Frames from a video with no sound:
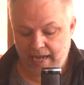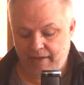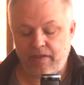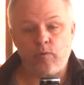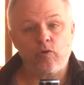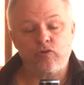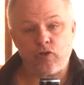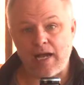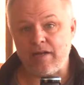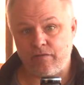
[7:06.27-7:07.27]
And they were
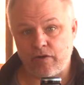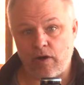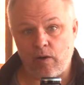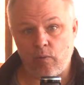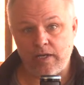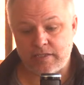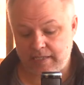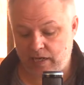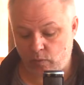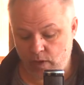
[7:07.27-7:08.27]
trying to figure out ways to get